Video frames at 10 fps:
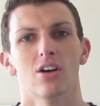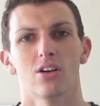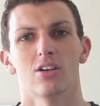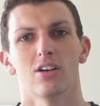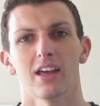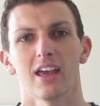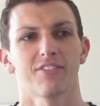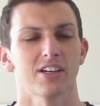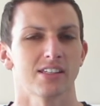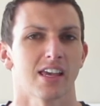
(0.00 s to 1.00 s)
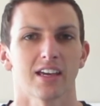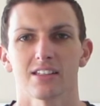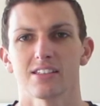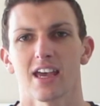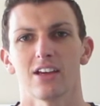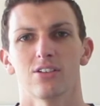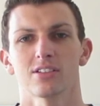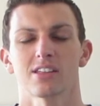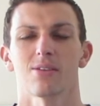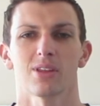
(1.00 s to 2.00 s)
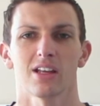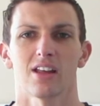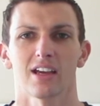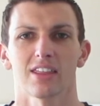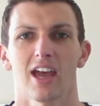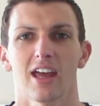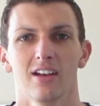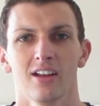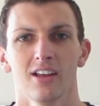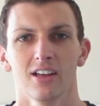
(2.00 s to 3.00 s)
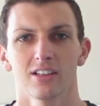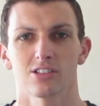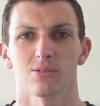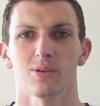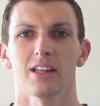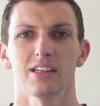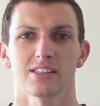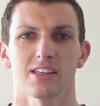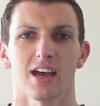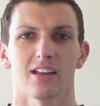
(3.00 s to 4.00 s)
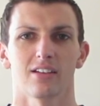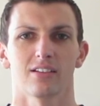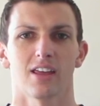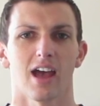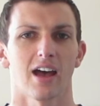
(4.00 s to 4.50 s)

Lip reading: or every second day or something like that to really start